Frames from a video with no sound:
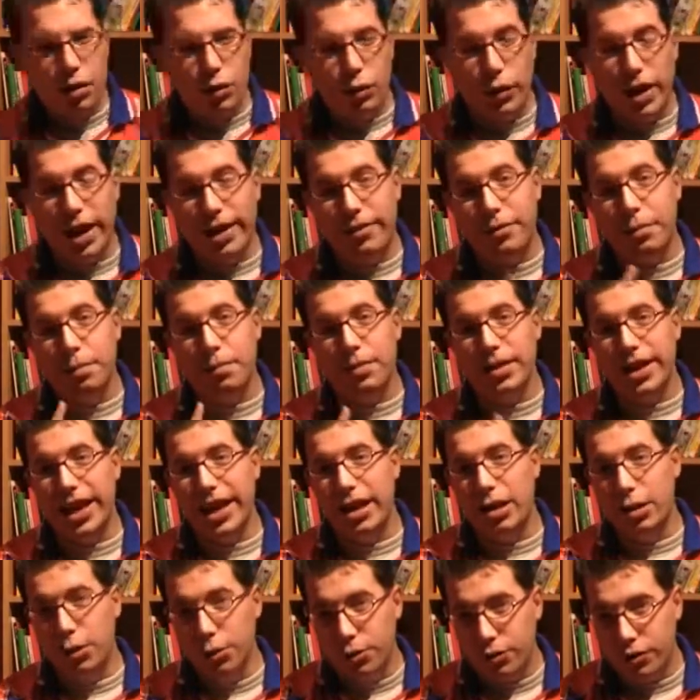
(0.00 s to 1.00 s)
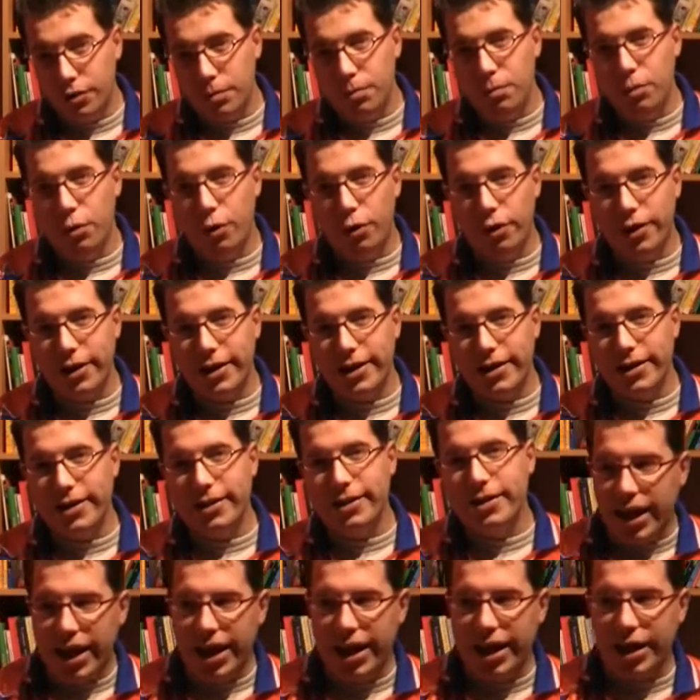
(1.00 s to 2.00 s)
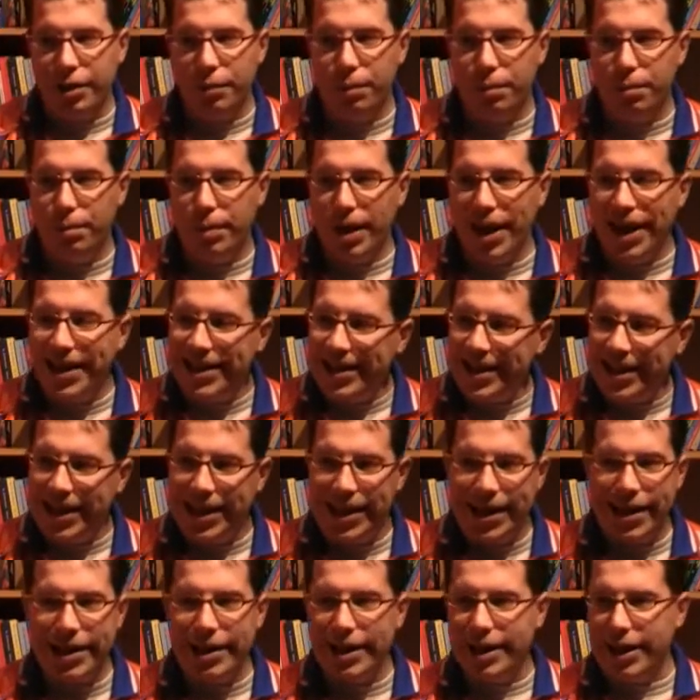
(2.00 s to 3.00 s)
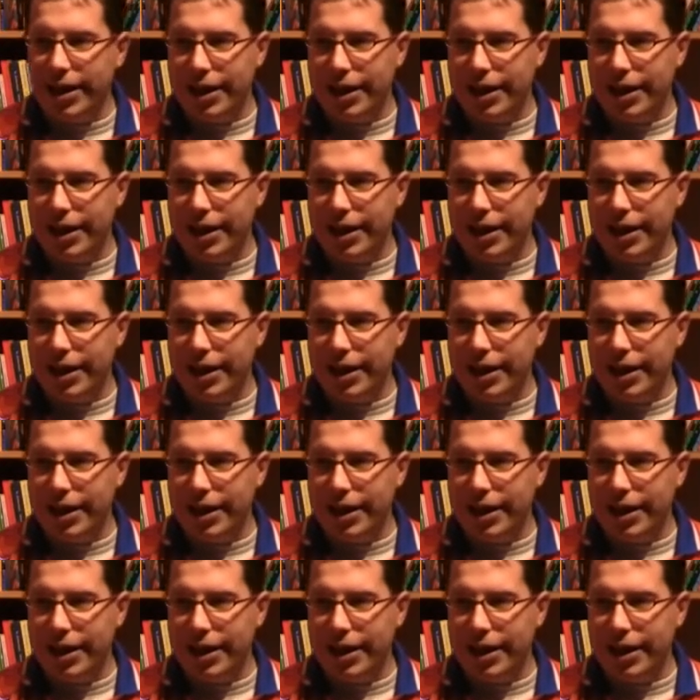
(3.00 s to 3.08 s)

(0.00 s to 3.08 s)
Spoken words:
We had to play Luxembourg, Albania